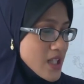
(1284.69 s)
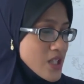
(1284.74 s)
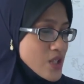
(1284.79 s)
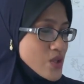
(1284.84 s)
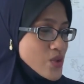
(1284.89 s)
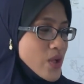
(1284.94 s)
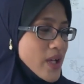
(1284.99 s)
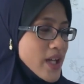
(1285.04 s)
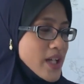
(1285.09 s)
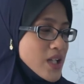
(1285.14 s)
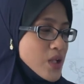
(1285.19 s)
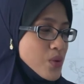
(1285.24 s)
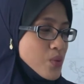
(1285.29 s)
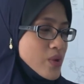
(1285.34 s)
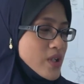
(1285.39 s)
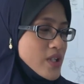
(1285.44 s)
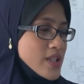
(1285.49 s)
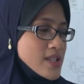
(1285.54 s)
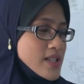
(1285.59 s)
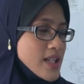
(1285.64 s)
So any
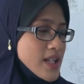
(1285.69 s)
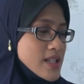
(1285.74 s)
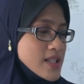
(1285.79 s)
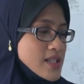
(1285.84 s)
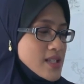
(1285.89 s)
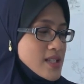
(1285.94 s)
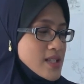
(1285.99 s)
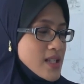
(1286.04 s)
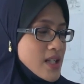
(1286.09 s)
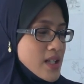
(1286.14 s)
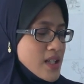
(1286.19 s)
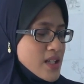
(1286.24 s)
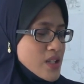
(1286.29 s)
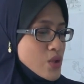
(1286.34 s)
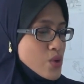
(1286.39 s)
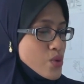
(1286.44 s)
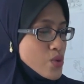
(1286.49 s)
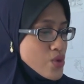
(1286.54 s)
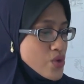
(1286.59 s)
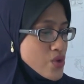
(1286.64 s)
words that is
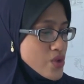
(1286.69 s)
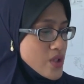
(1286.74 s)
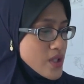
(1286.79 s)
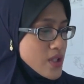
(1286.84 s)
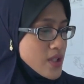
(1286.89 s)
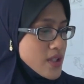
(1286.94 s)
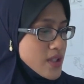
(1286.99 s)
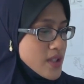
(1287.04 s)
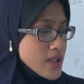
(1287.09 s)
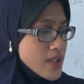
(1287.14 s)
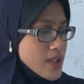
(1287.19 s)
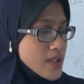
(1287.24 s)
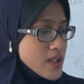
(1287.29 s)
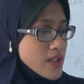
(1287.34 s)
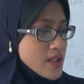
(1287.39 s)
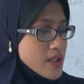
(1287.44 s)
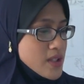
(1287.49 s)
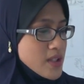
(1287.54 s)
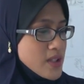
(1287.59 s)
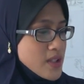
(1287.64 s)
used
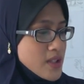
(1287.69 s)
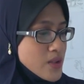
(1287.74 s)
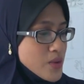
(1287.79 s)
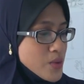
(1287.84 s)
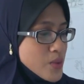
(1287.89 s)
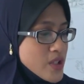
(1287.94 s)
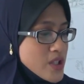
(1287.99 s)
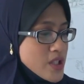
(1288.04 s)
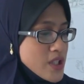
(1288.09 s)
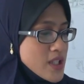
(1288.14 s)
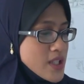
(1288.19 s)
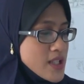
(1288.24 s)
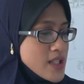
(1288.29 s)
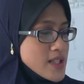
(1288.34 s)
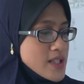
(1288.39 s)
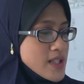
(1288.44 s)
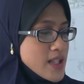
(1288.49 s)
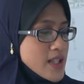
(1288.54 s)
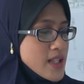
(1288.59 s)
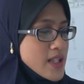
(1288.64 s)
which
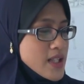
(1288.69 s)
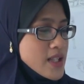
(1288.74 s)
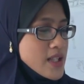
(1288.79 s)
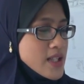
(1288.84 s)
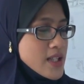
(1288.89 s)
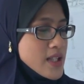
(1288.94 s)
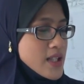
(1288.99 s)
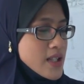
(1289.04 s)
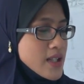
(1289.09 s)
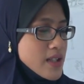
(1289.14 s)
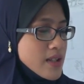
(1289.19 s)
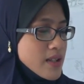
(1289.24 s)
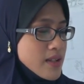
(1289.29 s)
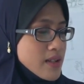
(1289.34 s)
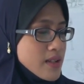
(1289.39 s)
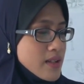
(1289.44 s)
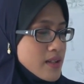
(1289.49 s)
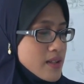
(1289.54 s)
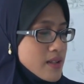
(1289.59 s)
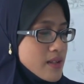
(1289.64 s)
is in
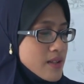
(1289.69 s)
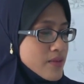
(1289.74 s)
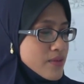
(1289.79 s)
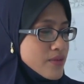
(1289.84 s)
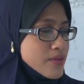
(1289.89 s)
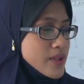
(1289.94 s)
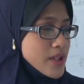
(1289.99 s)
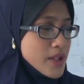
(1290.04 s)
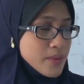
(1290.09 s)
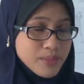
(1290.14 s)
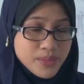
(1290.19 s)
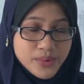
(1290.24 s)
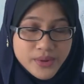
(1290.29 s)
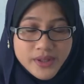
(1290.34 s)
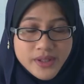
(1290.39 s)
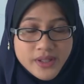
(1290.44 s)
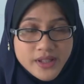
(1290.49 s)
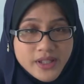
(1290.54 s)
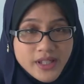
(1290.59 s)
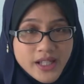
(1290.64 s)
a verb,
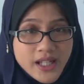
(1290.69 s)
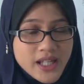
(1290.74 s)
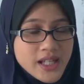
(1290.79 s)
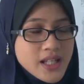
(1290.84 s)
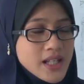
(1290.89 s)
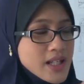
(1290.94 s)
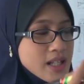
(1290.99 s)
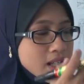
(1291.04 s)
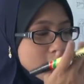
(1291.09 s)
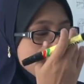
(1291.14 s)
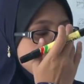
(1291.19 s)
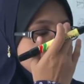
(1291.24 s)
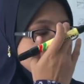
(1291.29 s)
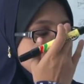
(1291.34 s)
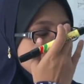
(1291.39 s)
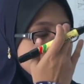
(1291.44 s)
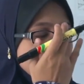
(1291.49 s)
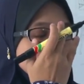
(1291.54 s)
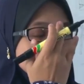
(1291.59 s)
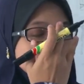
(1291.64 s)
okay,
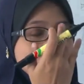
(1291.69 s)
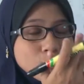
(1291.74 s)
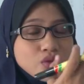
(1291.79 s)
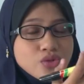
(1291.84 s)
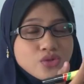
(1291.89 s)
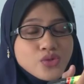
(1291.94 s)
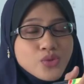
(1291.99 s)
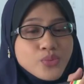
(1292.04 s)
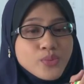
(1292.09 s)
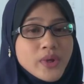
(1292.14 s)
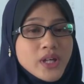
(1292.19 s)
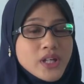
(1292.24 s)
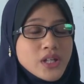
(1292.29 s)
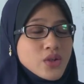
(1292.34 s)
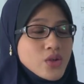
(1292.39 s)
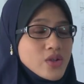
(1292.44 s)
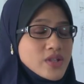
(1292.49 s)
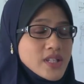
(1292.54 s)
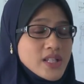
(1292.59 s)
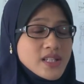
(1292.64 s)
you can use to
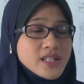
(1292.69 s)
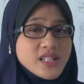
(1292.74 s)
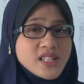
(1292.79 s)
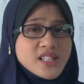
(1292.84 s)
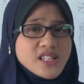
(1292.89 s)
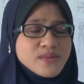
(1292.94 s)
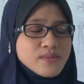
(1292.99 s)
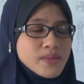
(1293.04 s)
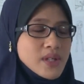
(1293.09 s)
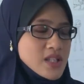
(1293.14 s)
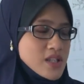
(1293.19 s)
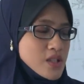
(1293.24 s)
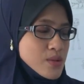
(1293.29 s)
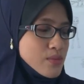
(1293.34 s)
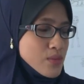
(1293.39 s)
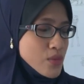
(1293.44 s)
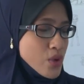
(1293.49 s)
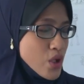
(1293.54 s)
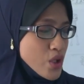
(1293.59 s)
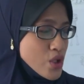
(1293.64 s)
make your sentence much
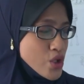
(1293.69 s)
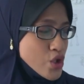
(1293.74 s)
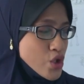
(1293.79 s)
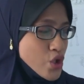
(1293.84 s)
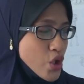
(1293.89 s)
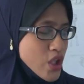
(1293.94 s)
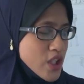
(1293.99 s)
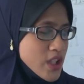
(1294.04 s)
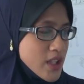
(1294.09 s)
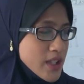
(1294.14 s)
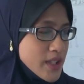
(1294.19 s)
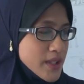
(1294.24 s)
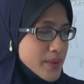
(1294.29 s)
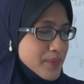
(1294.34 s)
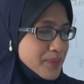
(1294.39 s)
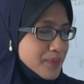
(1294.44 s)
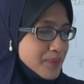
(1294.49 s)
more stronger.